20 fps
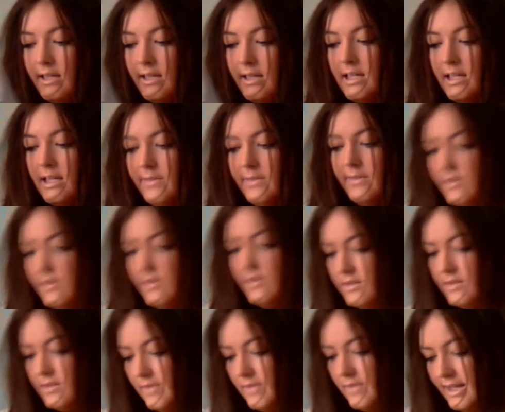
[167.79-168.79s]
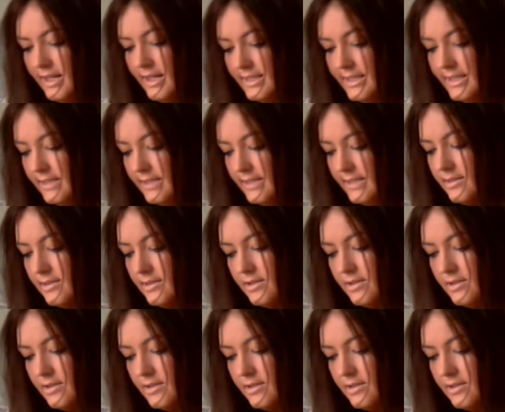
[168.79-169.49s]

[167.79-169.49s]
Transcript: giving you loads of ideas to